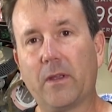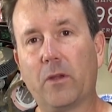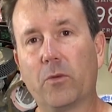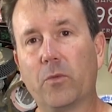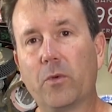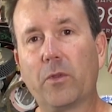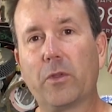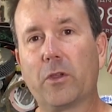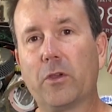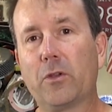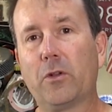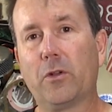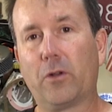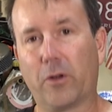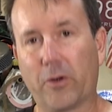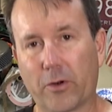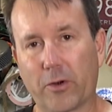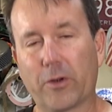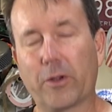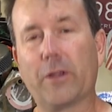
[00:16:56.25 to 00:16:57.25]
a really good
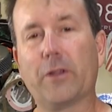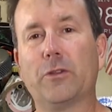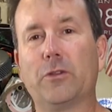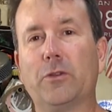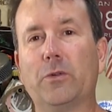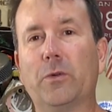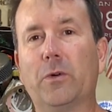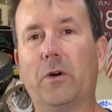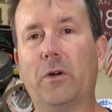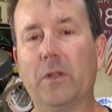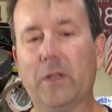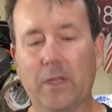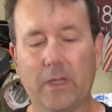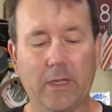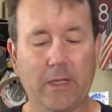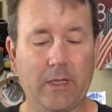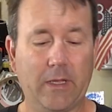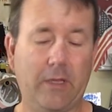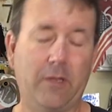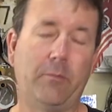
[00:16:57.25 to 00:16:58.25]
learning tool.
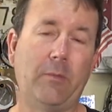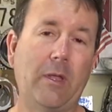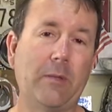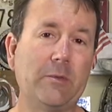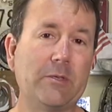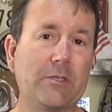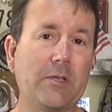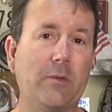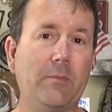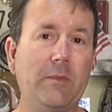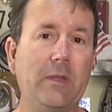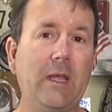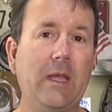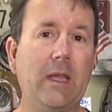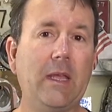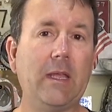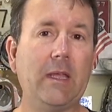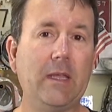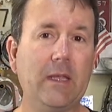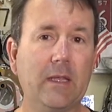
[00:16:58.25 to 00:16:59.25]
And maybe
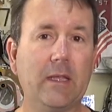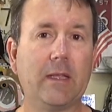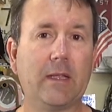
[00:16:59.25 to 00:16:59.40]
someday,